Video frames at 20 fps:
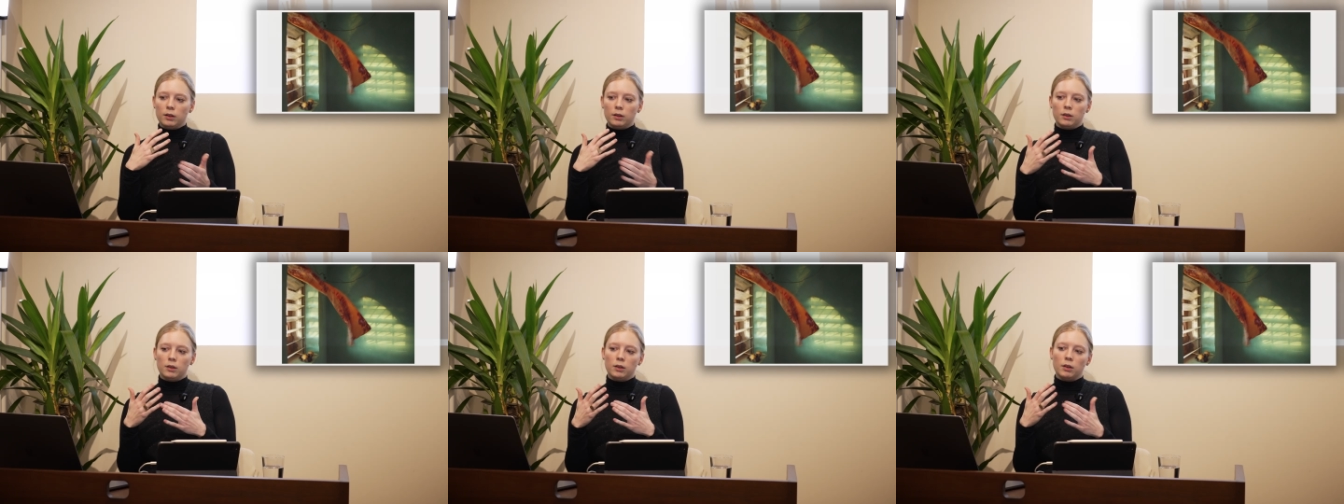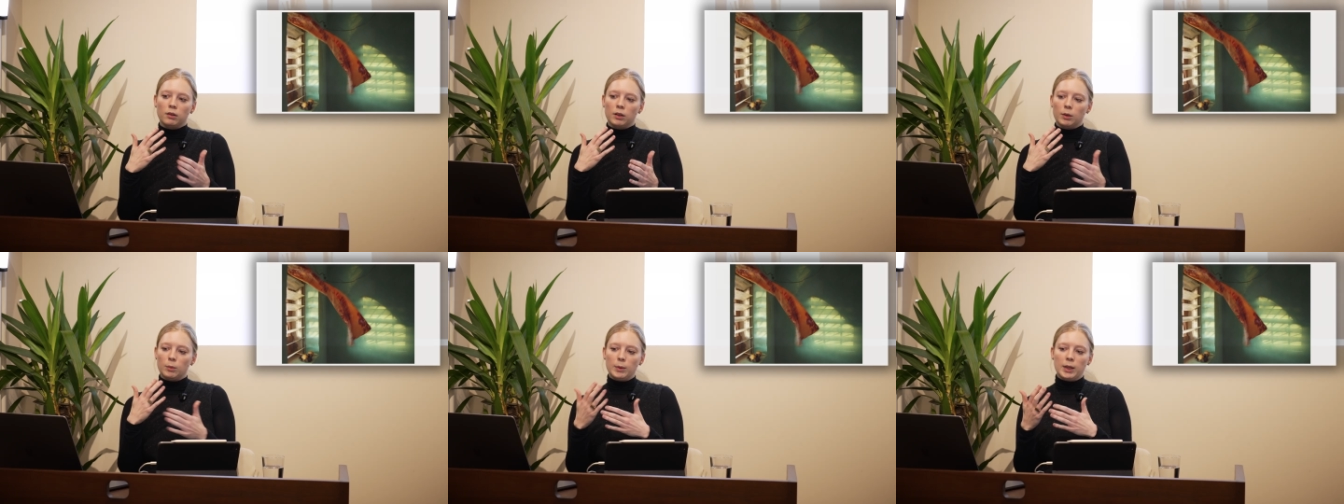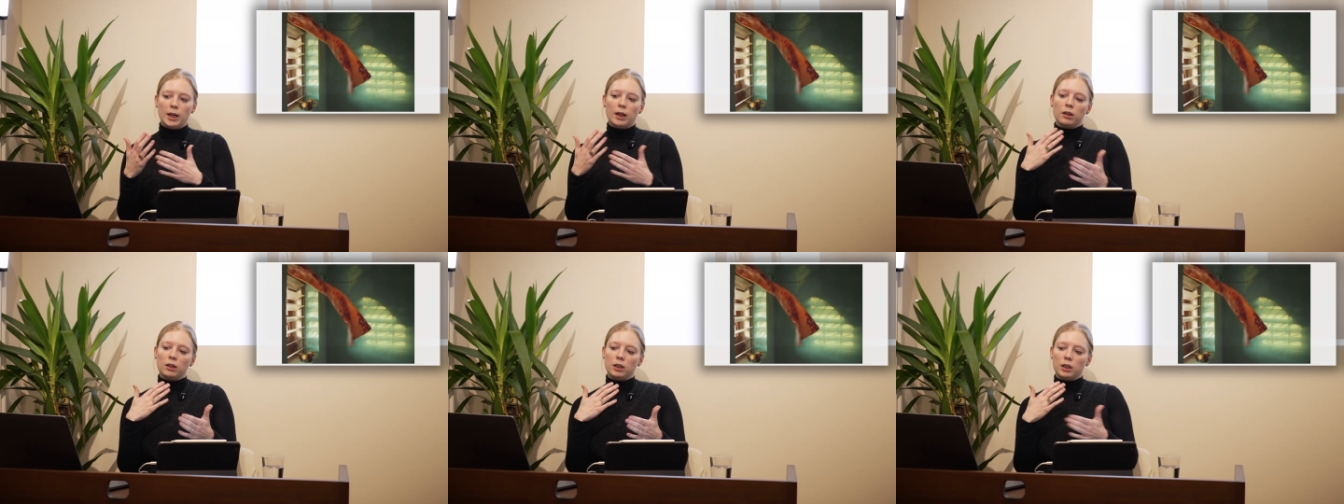
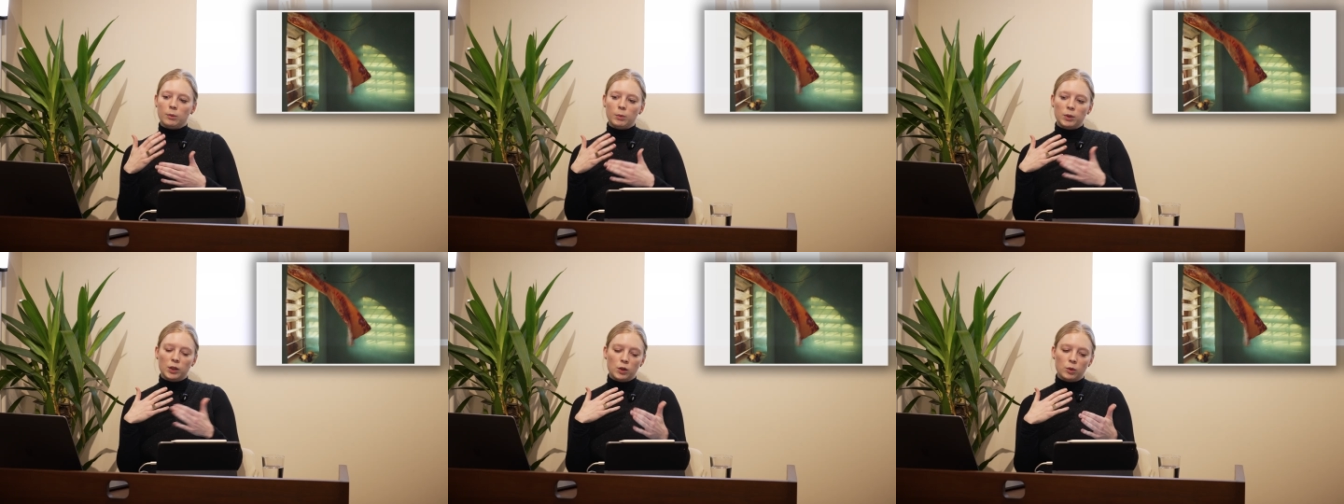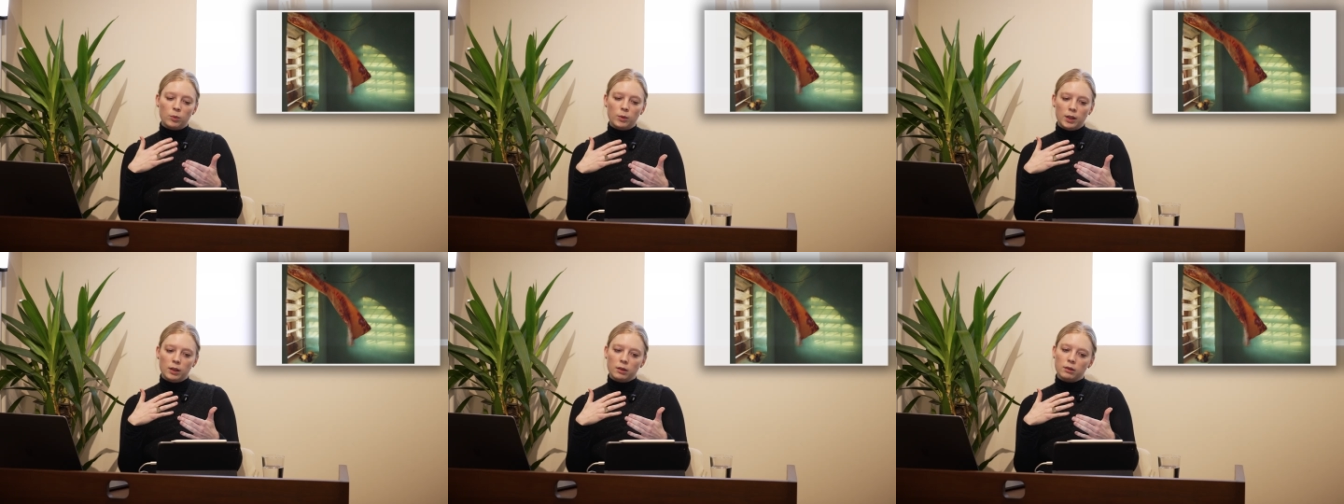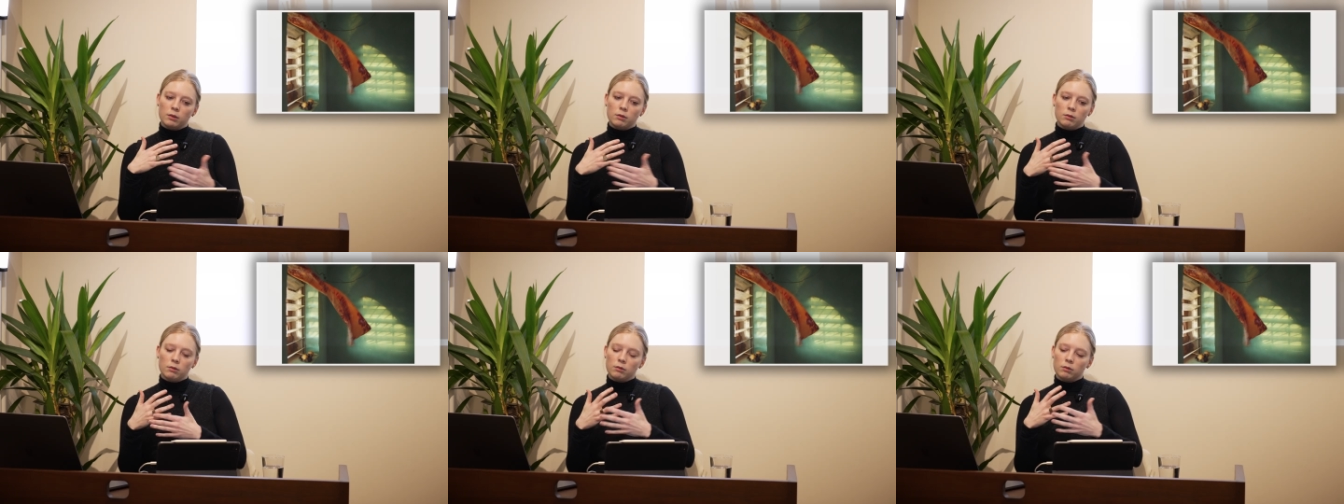liminality
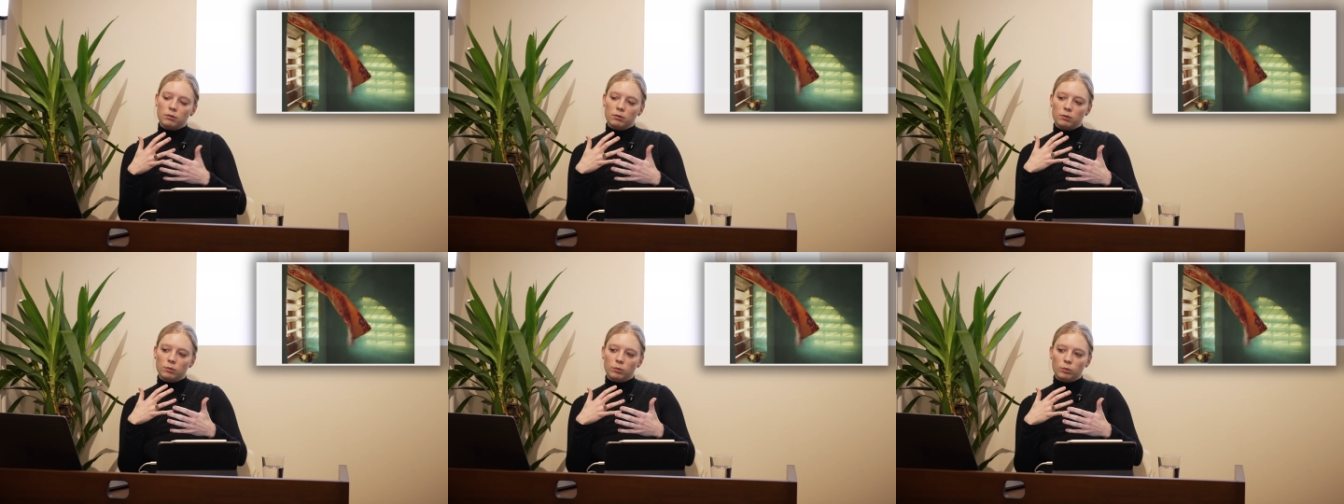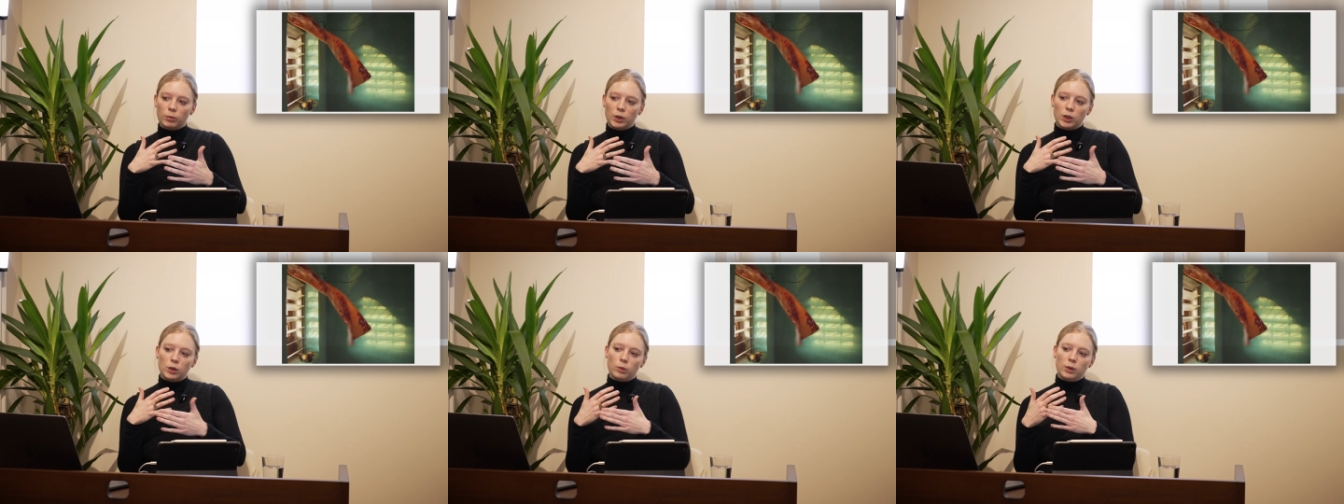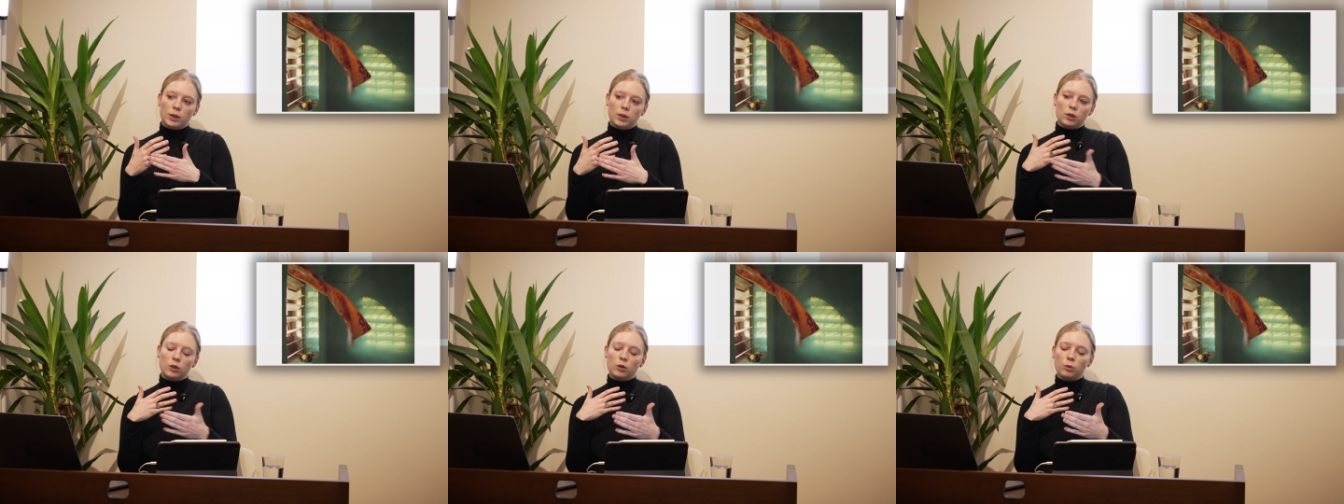between
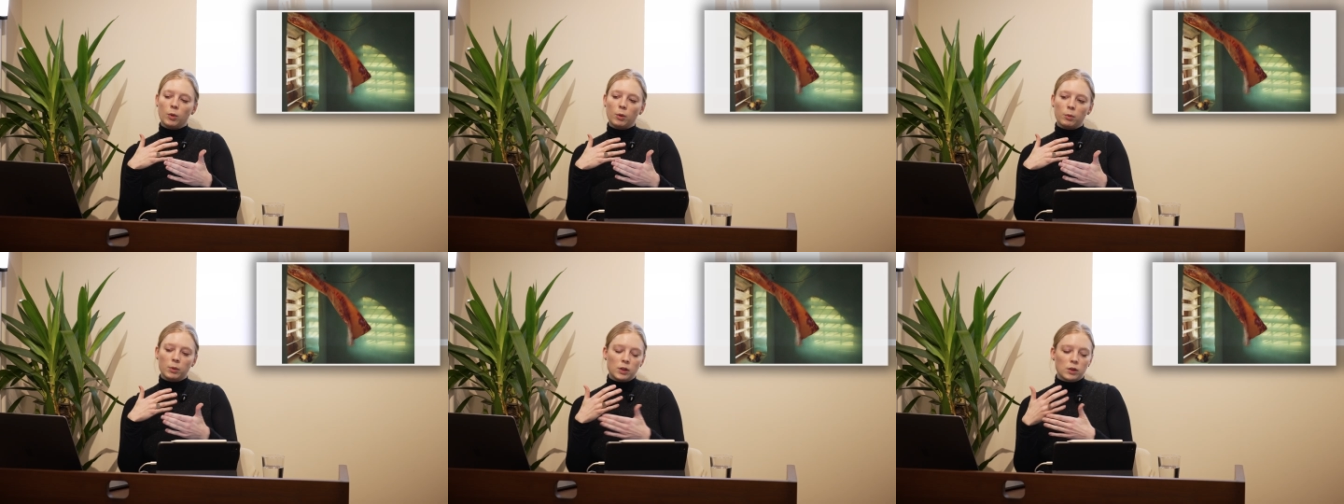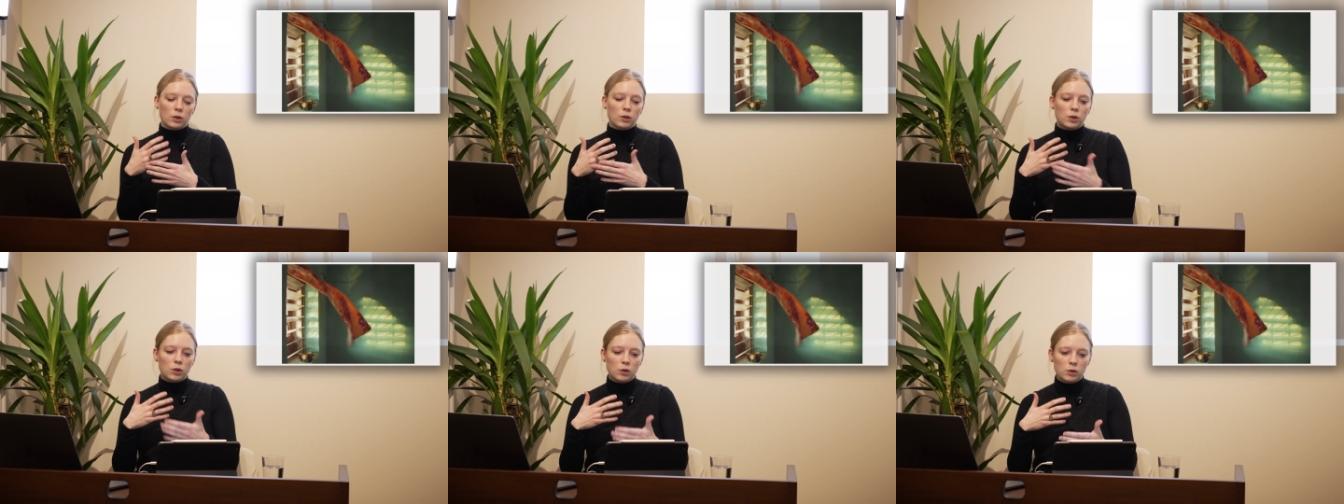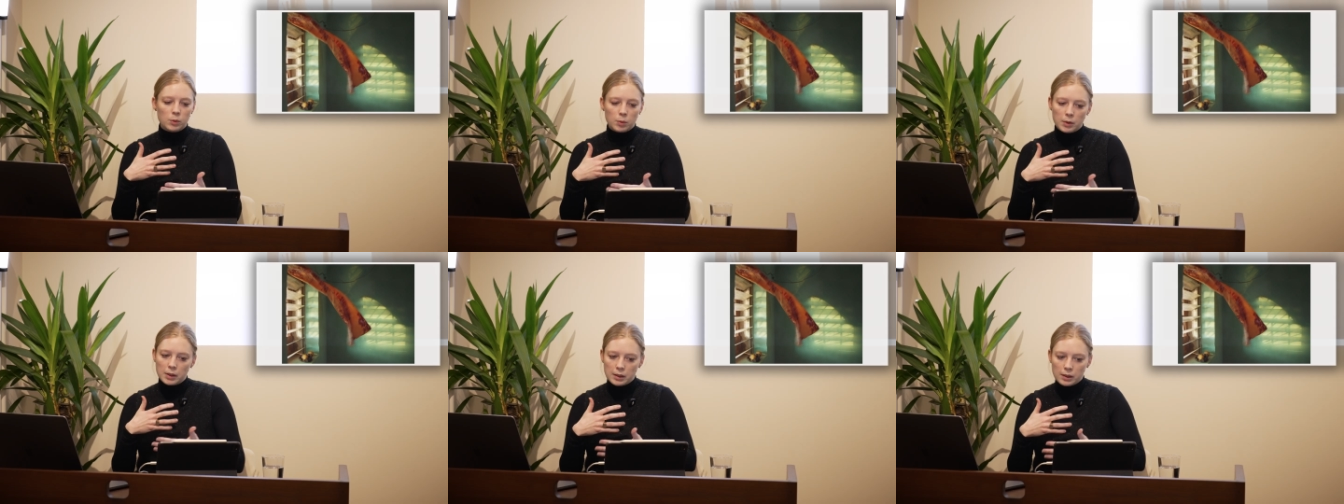two moments or two
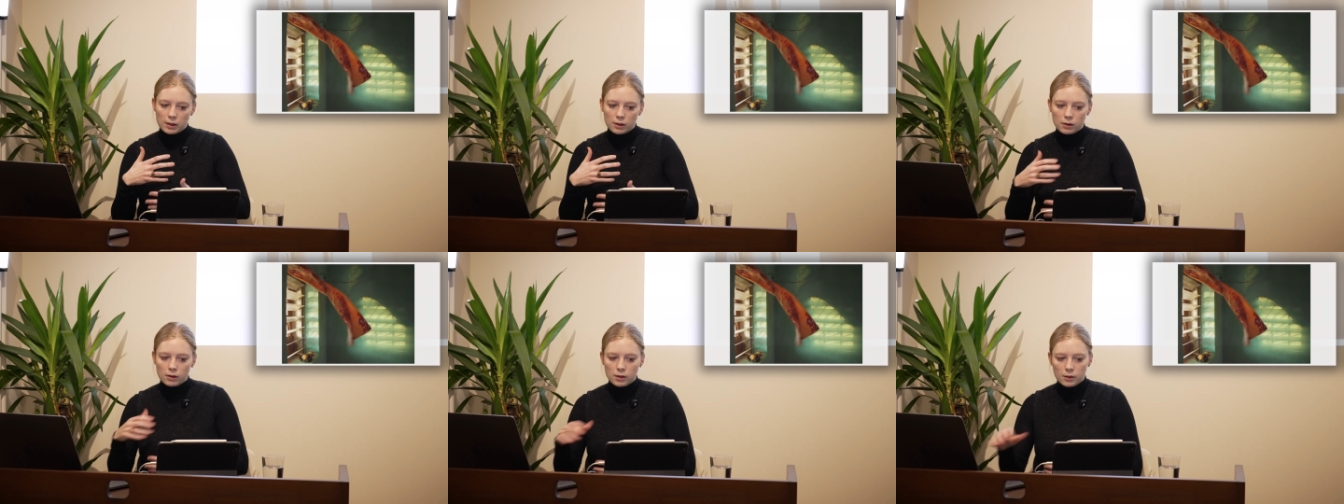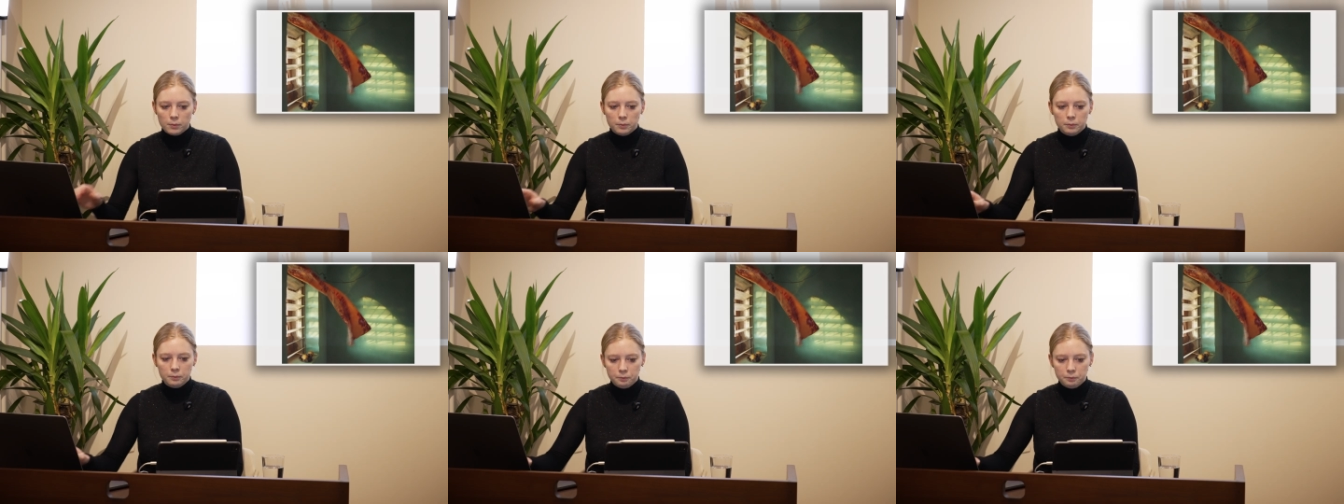spaces.